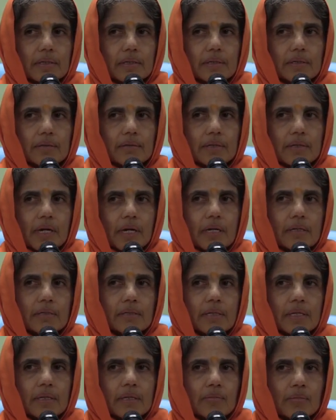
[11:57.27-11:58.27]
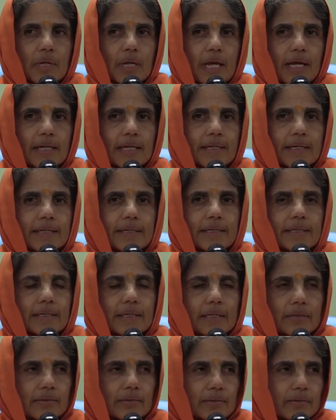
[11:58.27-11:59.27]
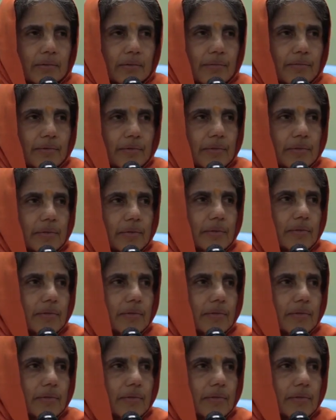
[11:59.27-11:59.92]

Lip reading: You can't say a blanket yes to everything,